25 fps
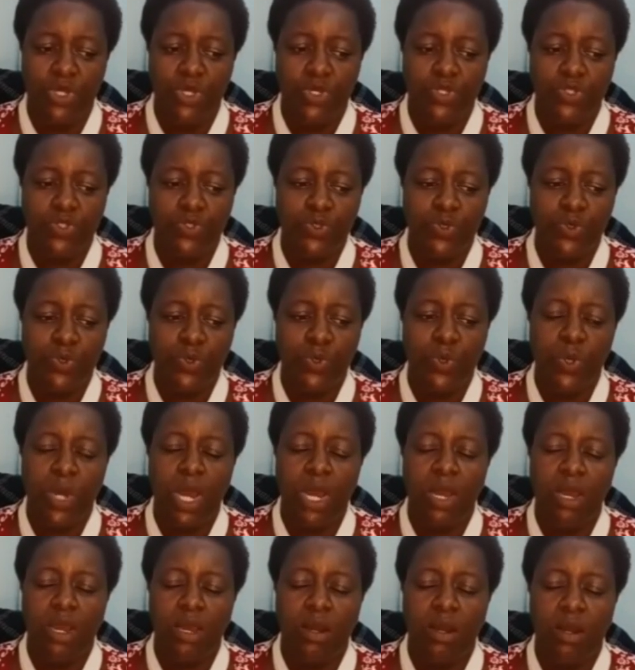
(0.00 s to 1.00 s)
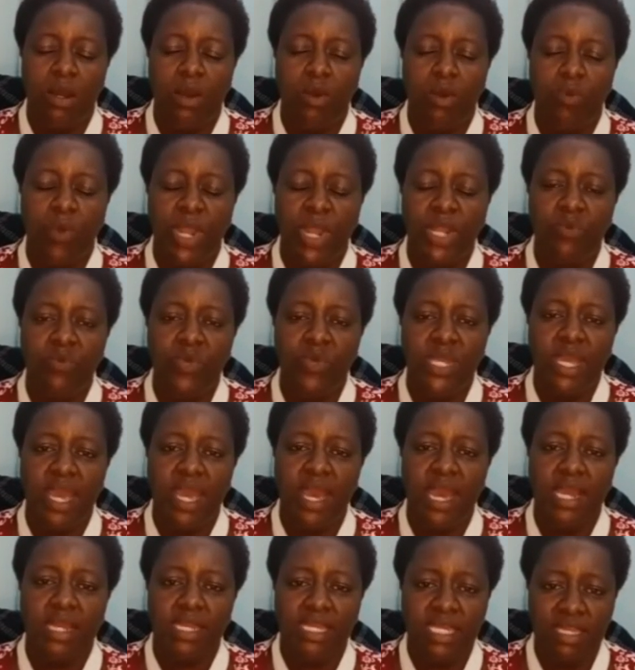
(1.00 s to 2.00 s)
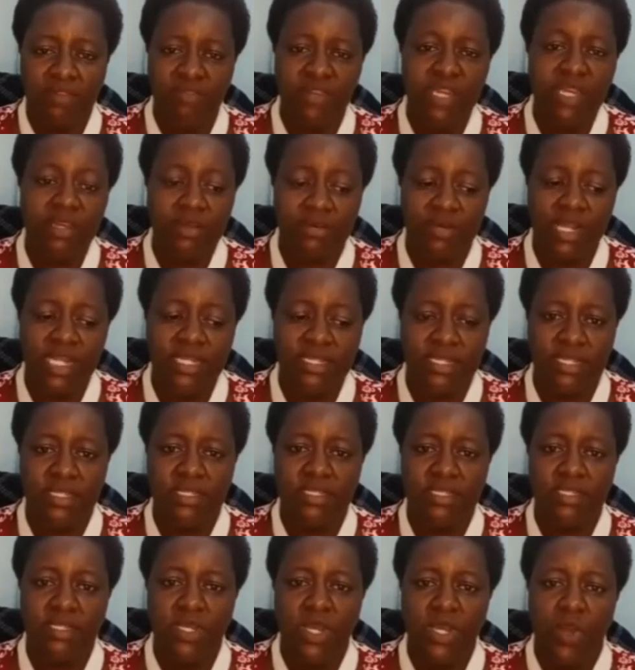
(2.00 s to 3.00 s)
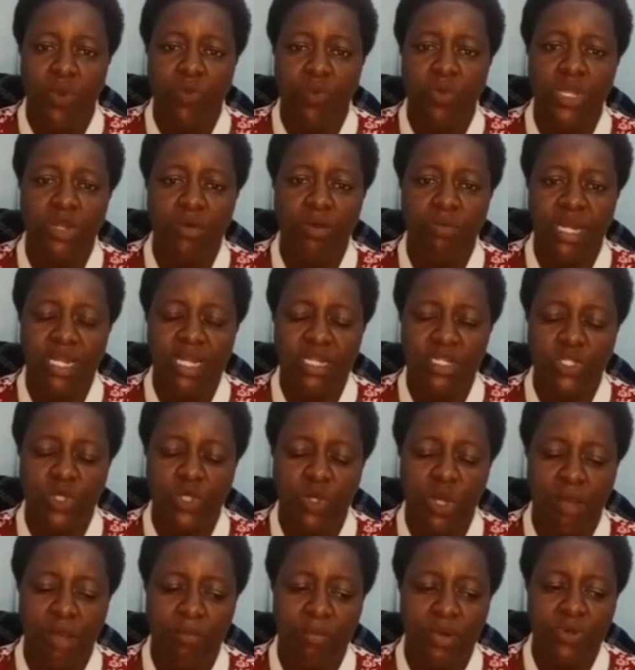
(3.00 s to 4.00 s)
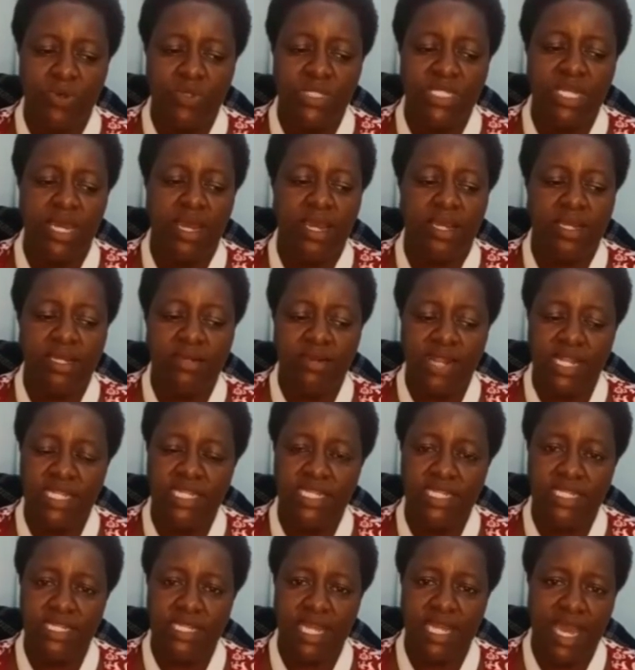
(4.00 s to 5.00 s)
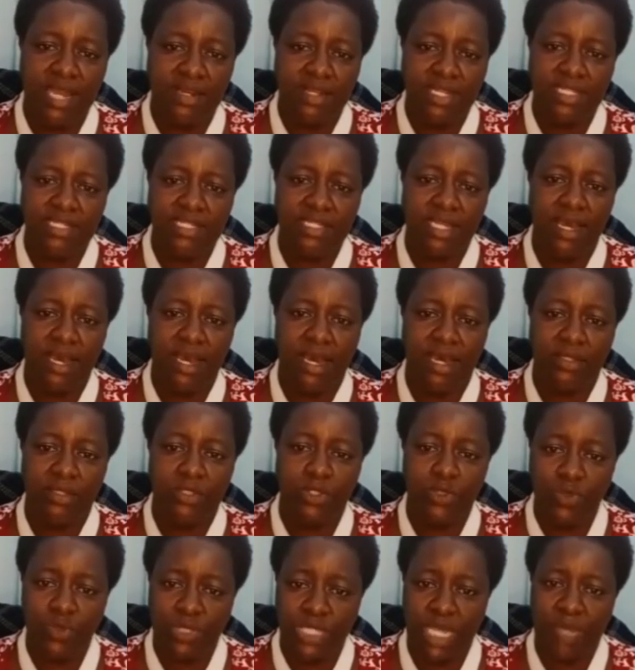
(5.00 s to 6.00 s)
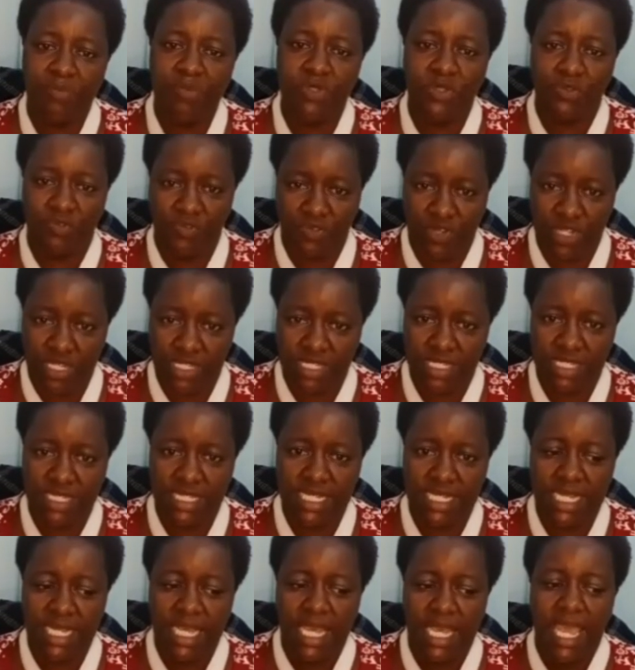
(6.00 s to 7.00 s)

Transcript: So when we are giving credit, we normally talk about credit carries 2 types of risks.